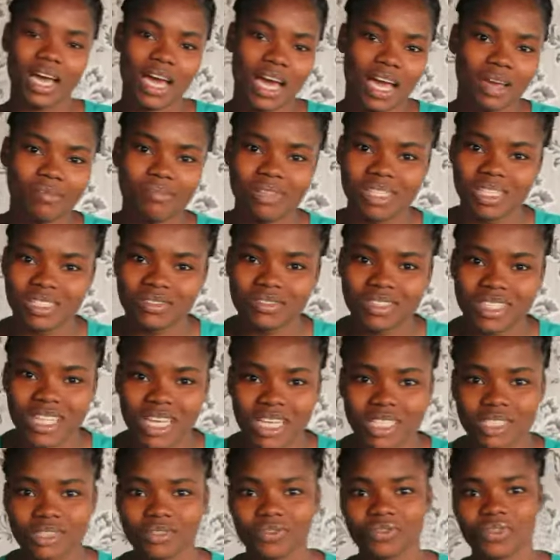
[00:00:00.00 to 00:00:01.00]
I believed
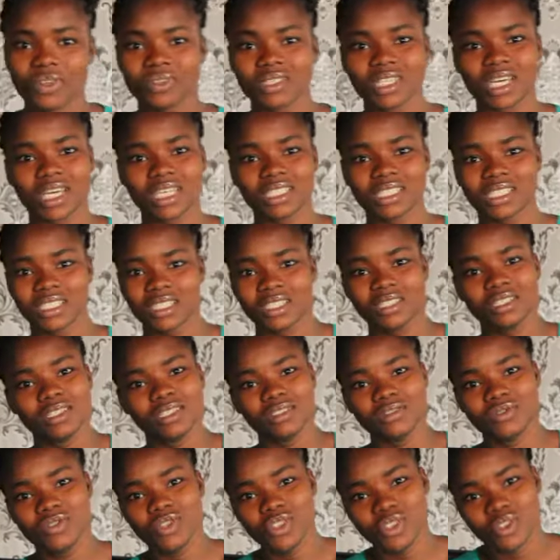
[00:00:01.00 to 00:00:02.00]
that she fell that day.
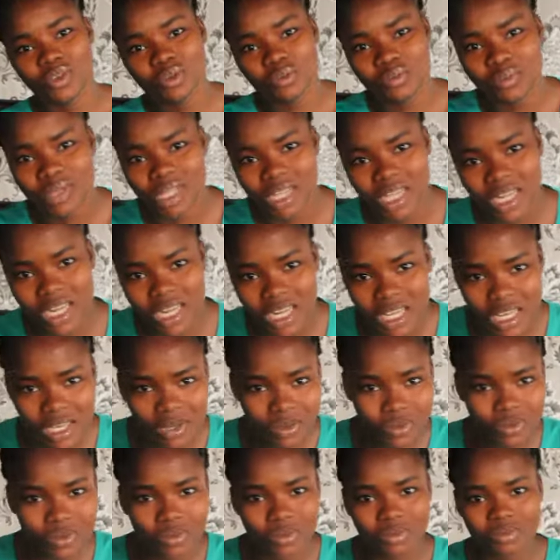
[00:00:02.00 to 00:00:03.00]
If she no break
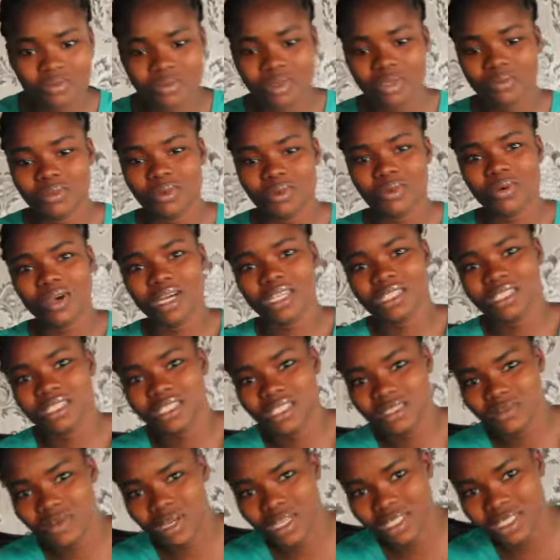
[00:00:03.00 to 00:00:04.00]
leg, maybe one
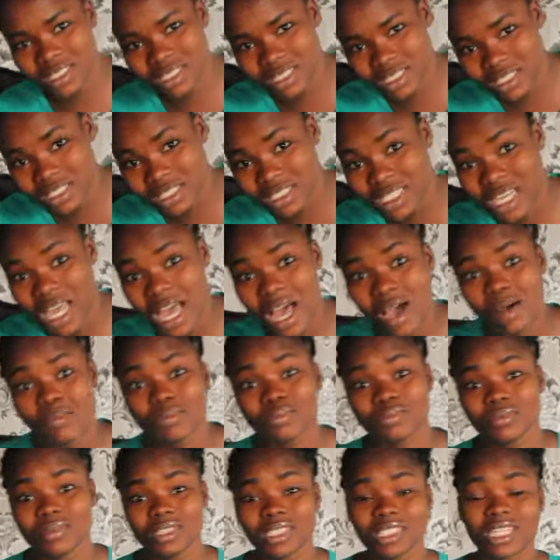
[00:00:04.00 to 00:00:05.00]
thing, it shall happen.